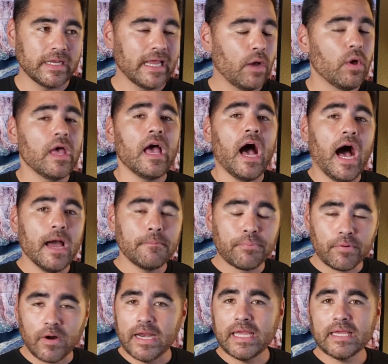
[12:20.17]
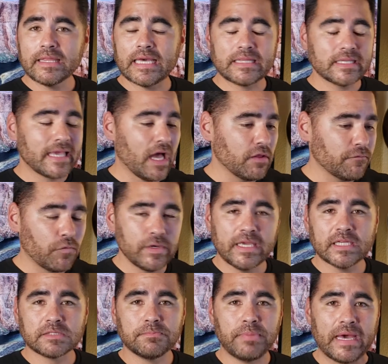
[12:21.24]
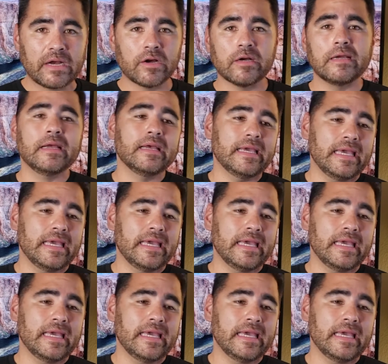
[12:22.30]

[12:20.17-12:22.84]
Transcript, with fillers: Now I'm praying that the California gets better.